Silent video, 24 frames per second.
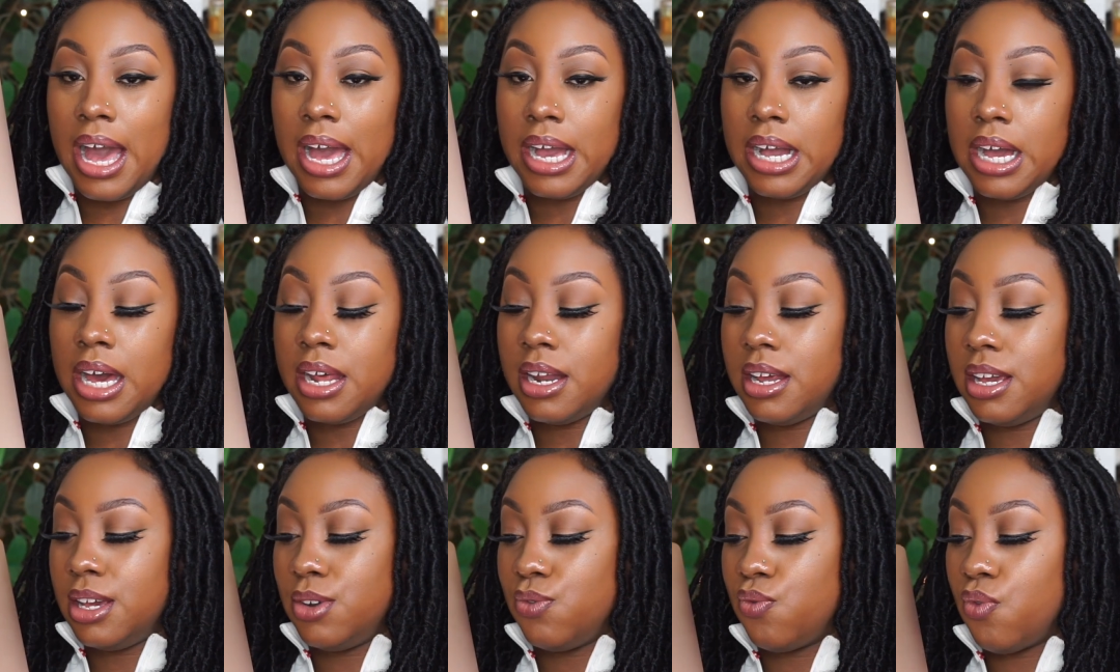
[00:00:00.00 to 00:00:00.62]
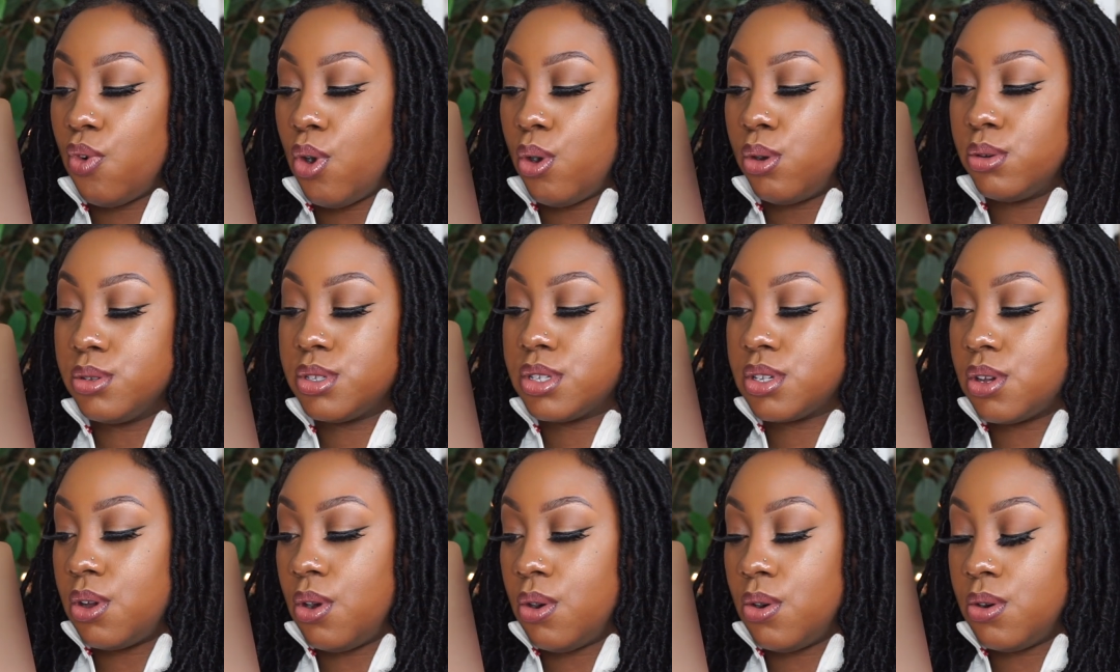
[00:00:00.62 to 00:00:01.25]
I got it in rose
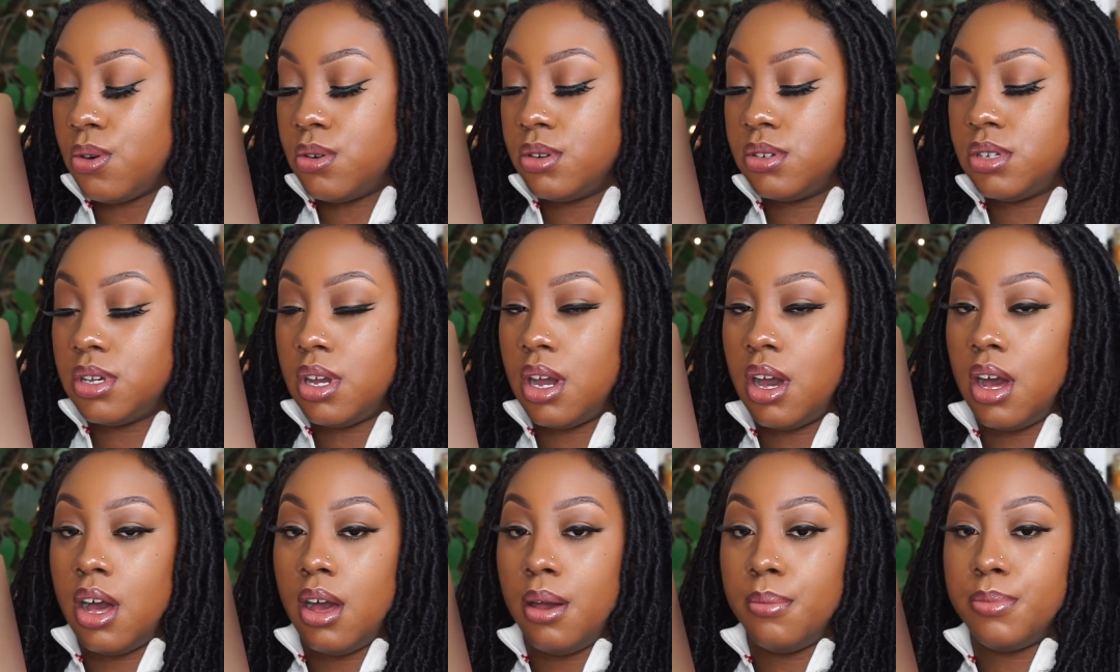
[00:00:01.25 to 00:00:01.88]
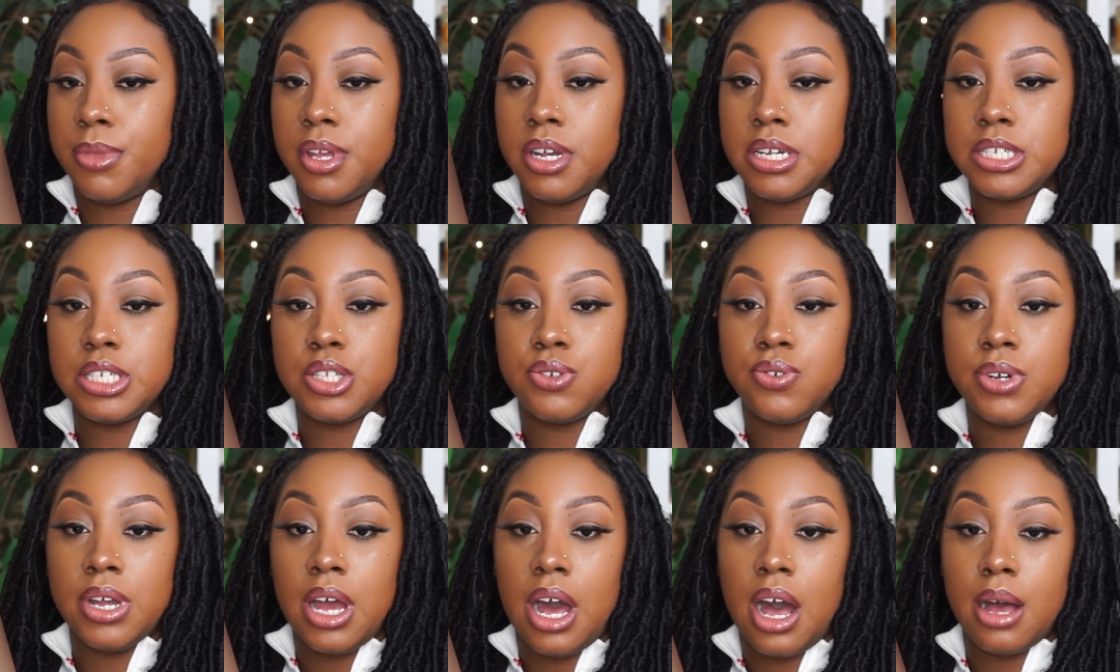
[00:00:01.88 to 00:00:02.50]
gold. There's
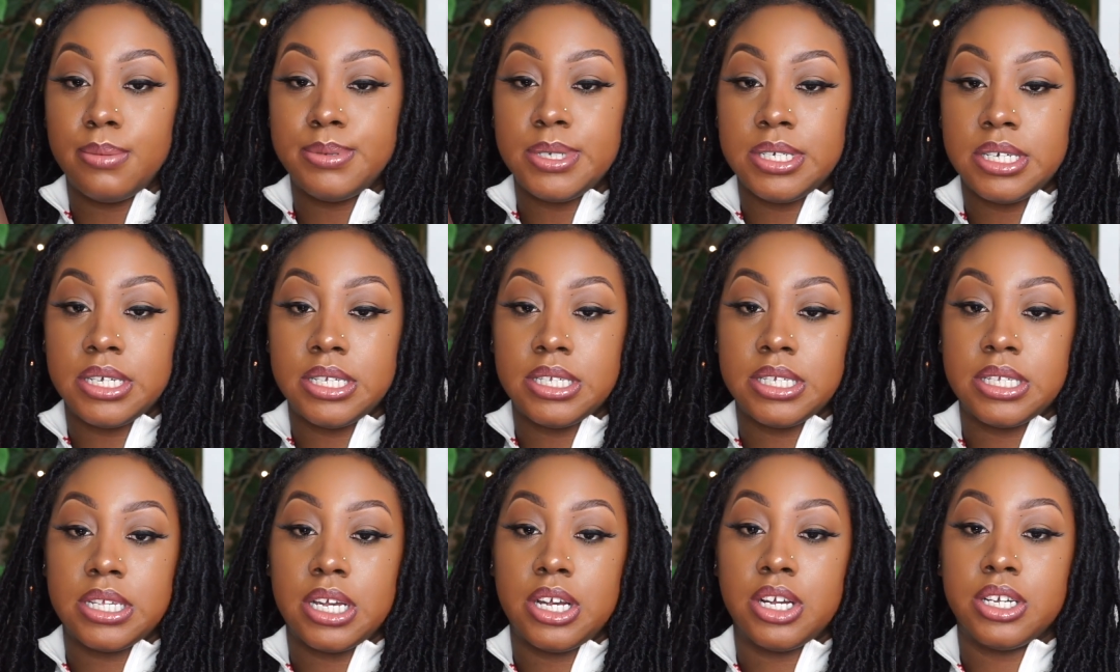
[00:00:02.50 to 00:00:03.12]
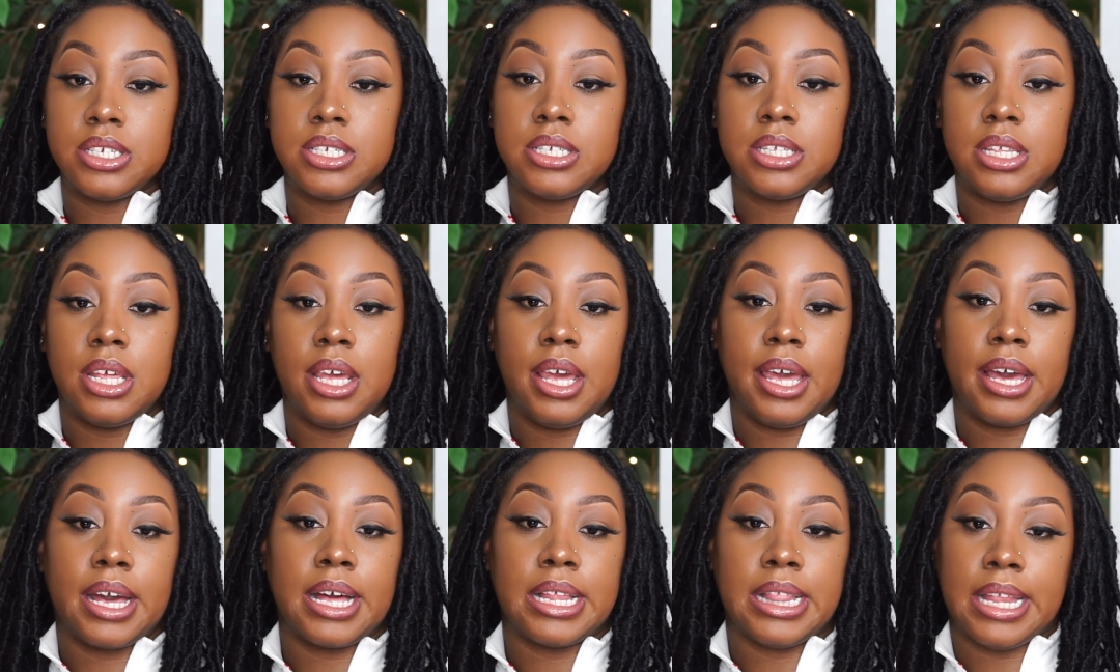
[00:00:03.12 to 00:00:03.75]
three options. There's
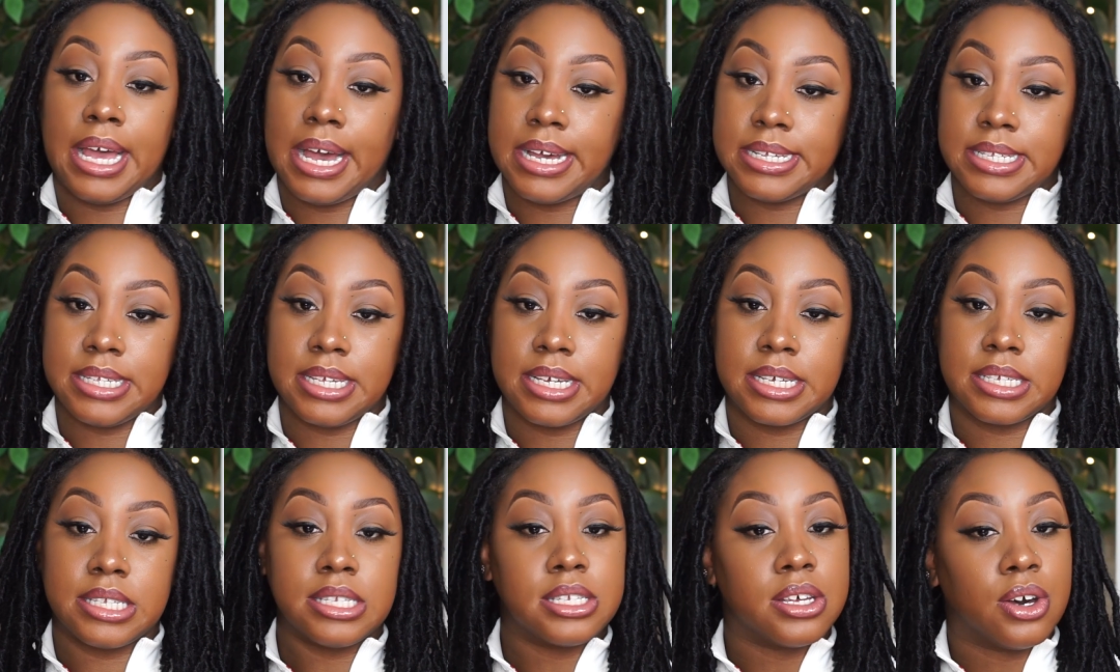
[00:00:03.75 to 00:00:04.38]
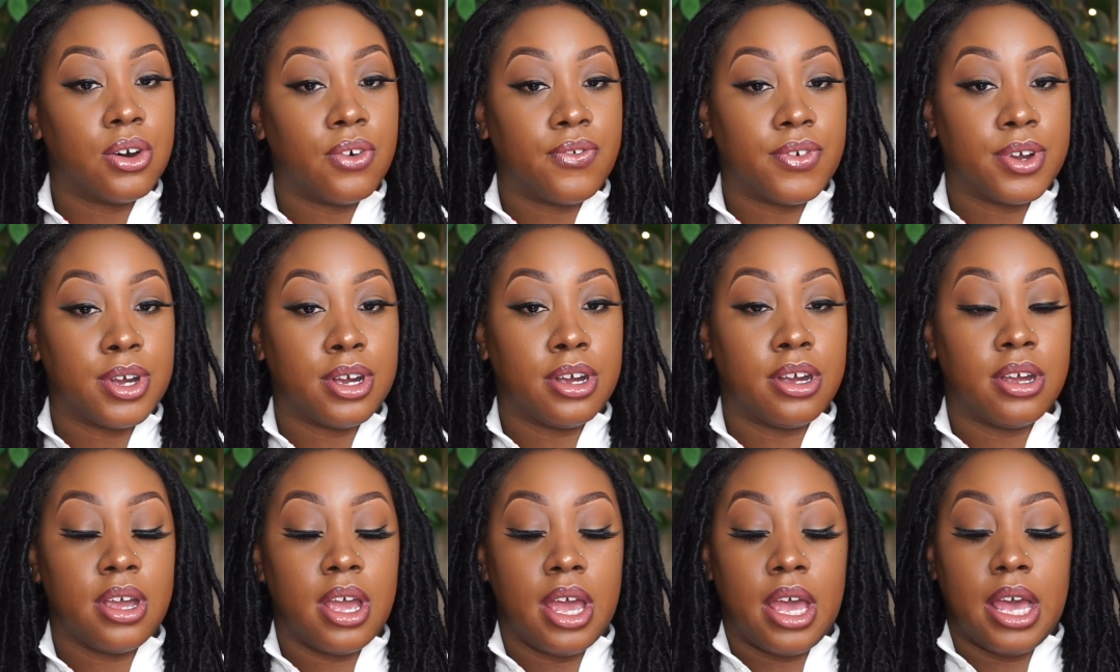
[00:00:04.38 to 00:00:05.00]
the classic
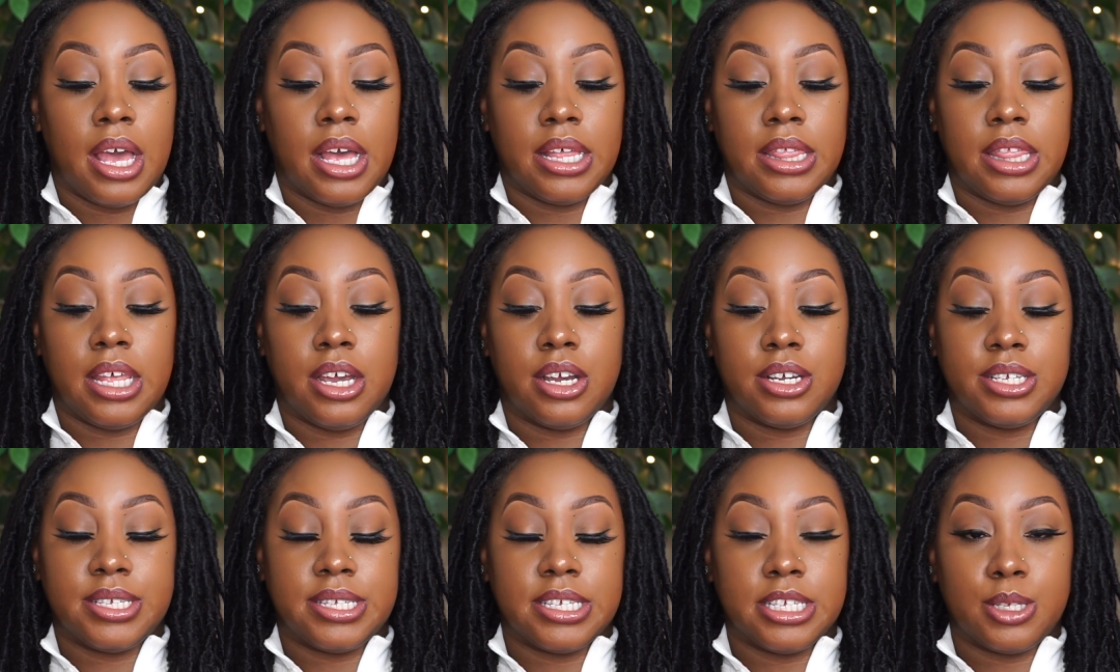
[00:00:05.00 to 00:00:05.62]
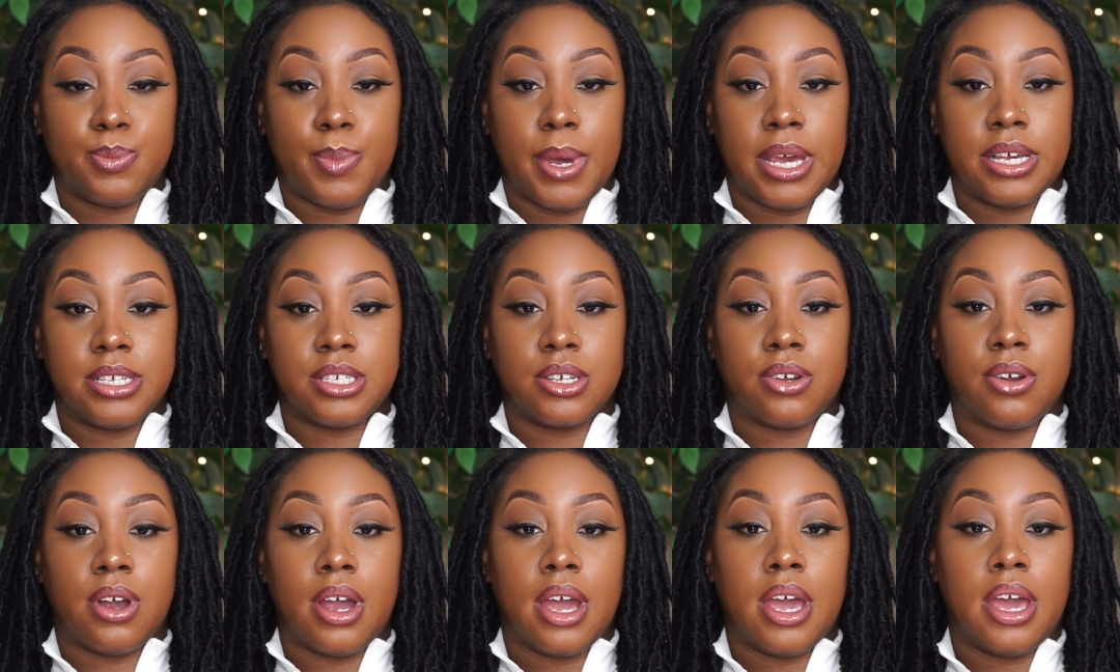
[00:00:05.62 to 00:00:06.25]
silver, there's the space
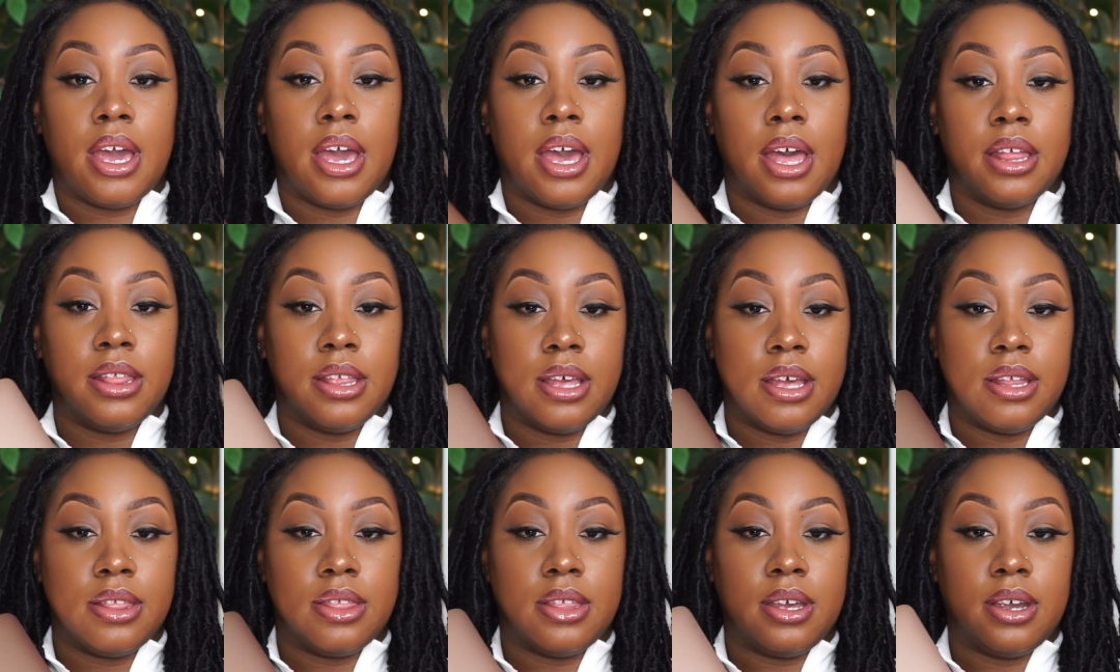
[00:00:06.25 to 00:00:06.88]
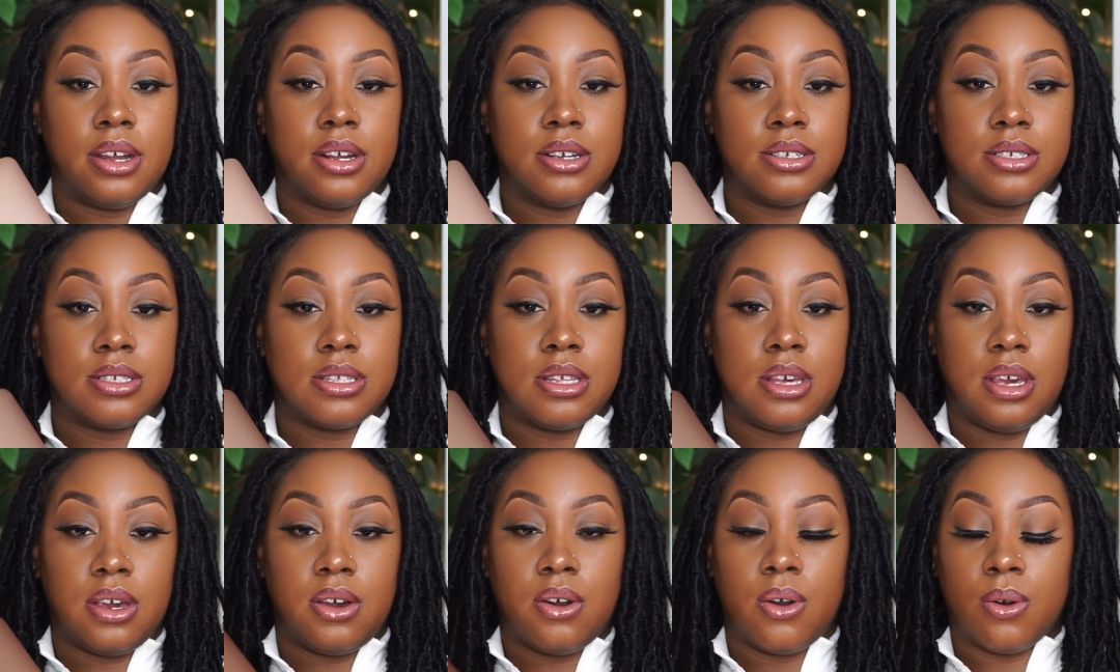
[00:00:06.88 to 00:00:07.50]
gray, and then there's
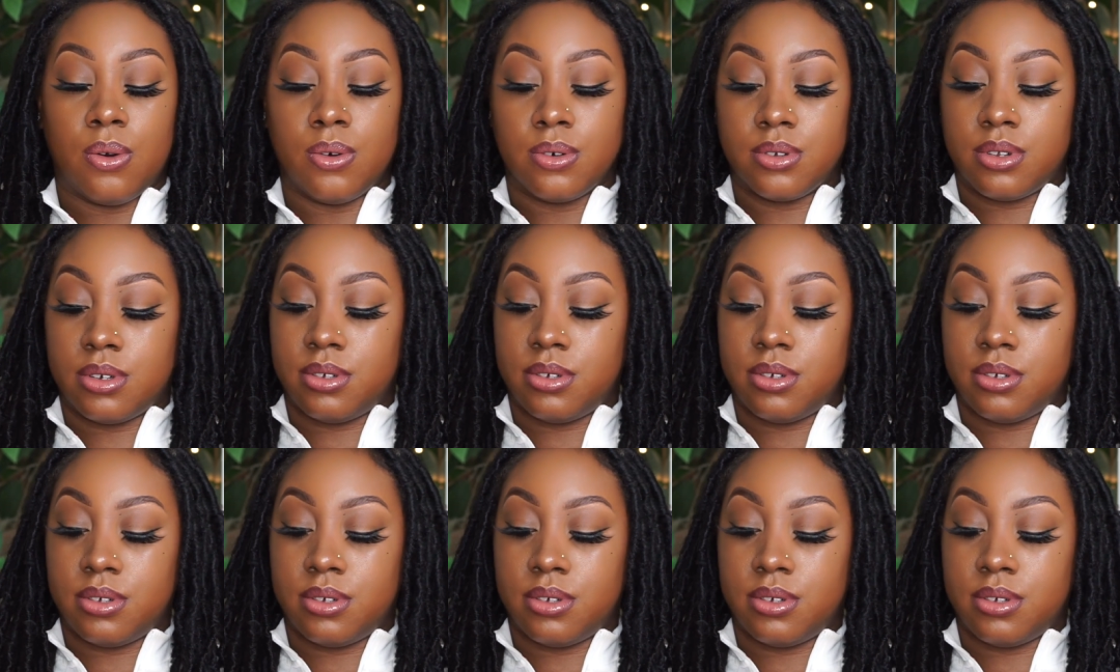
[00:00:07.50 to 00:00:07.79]
the gold.